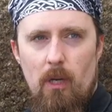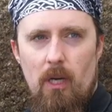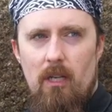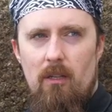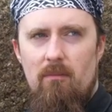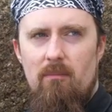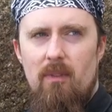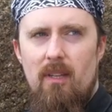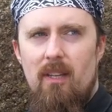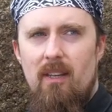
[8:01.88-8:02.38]

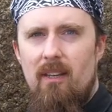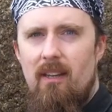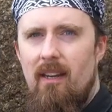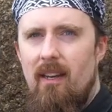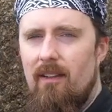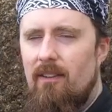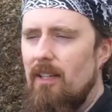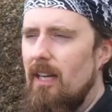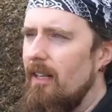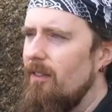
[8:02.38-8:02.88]
well,
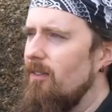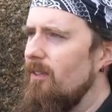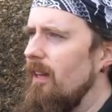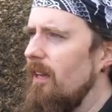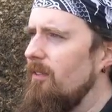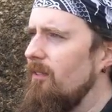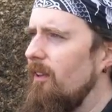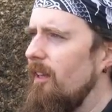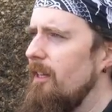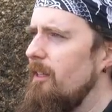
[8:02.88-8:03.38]
it cuts
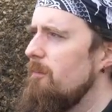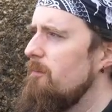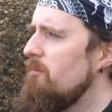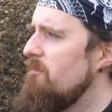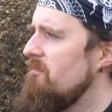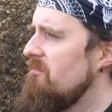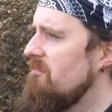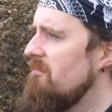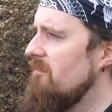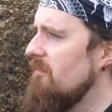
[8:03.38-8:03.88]
nicely,
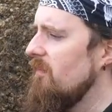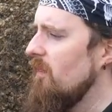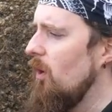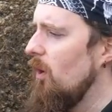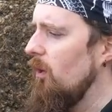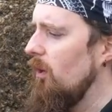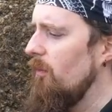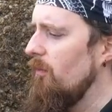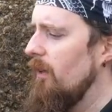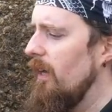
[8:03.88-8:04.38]

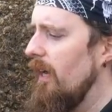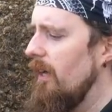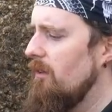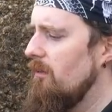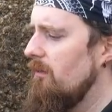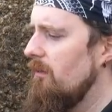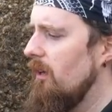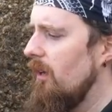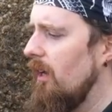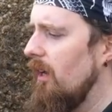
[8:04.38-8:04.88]
all of that,
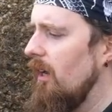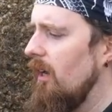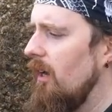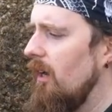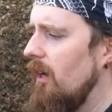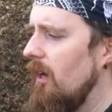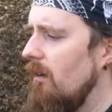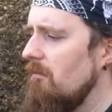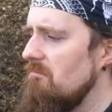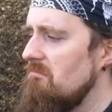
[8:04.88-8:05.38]

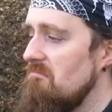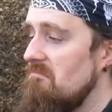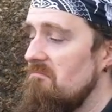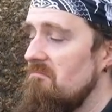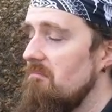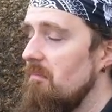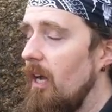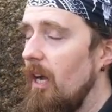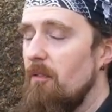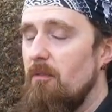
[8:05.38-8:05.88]
and
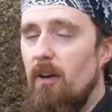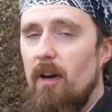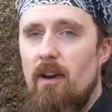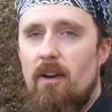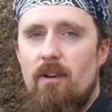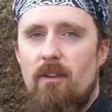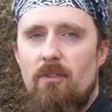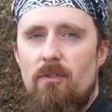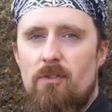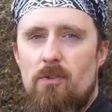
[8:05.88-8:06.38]
I
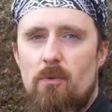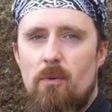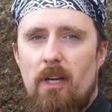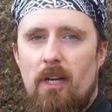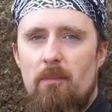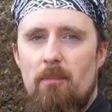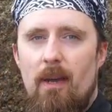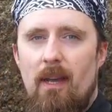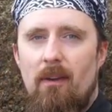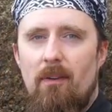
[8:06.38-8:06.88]
find it easy to
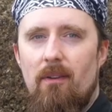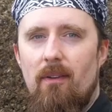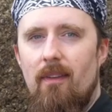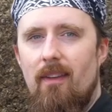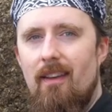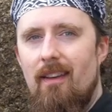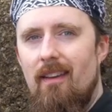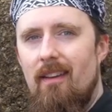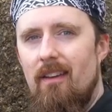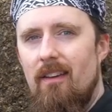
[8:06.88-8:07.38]
recommend.
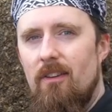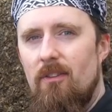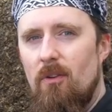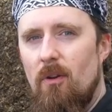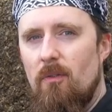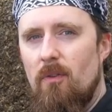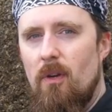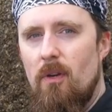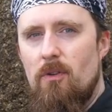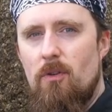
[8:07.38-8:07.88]

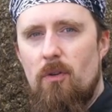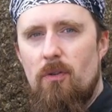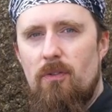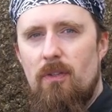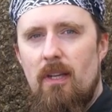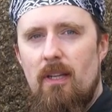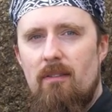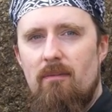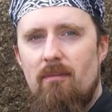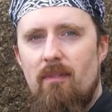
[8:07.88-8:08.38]
So if you're
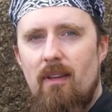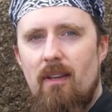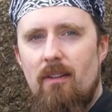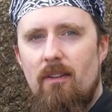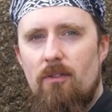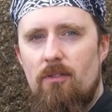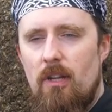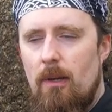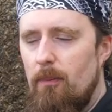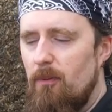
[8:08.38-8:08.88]
interested in
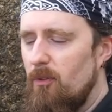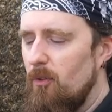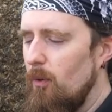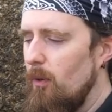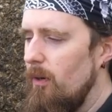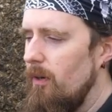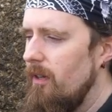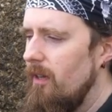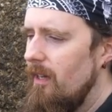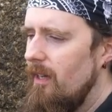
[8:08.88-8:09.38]
this type of
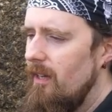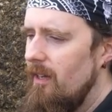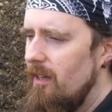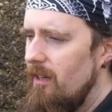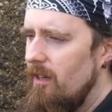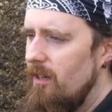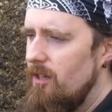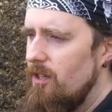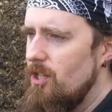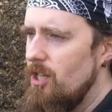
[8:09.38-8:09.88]
sword,
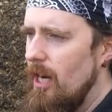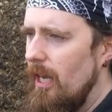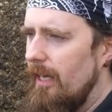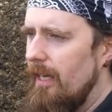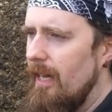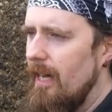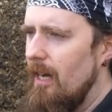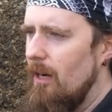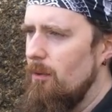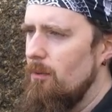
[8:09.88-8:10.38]

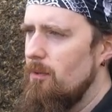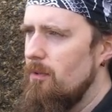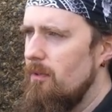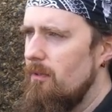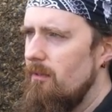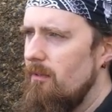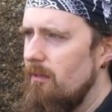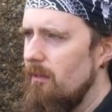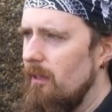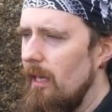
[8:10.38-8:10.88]
check out
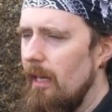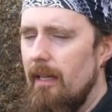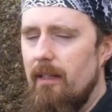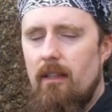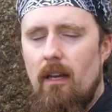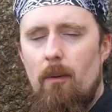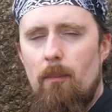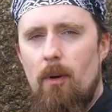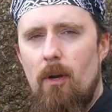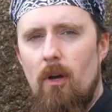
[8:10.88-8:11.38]
the link
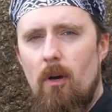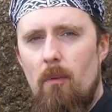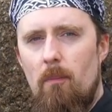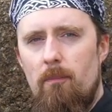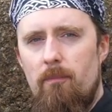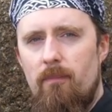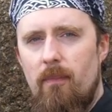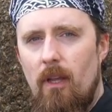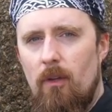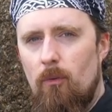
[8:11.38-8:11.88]
down below,
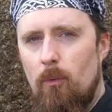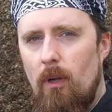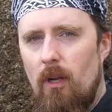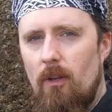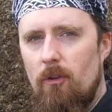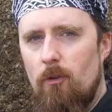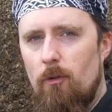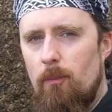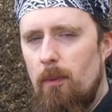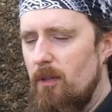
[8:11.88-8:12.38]
as well
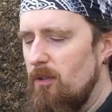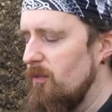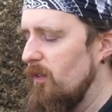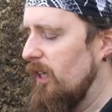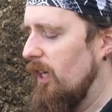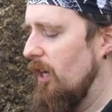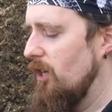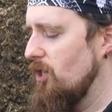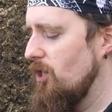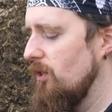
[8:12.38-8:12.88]
as
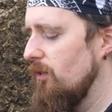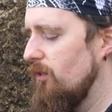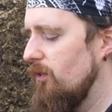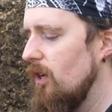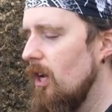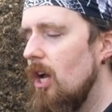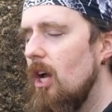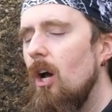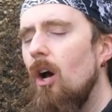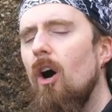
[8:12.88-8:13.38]
specifications,
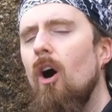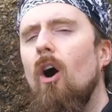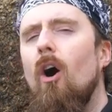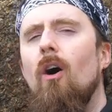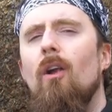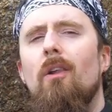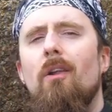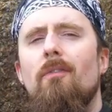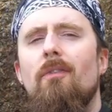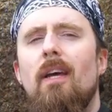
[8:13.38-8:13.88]

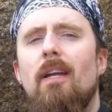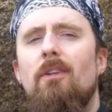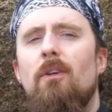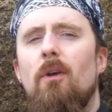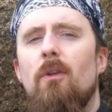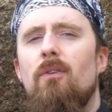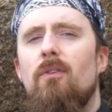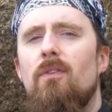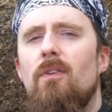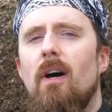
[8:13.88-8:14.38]
all of that
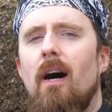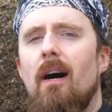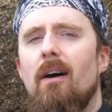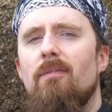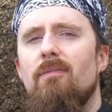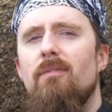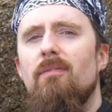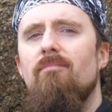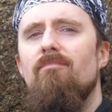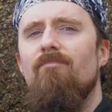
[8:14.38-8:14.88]
good
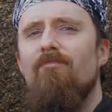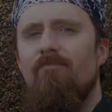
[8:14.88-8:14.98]
stuff.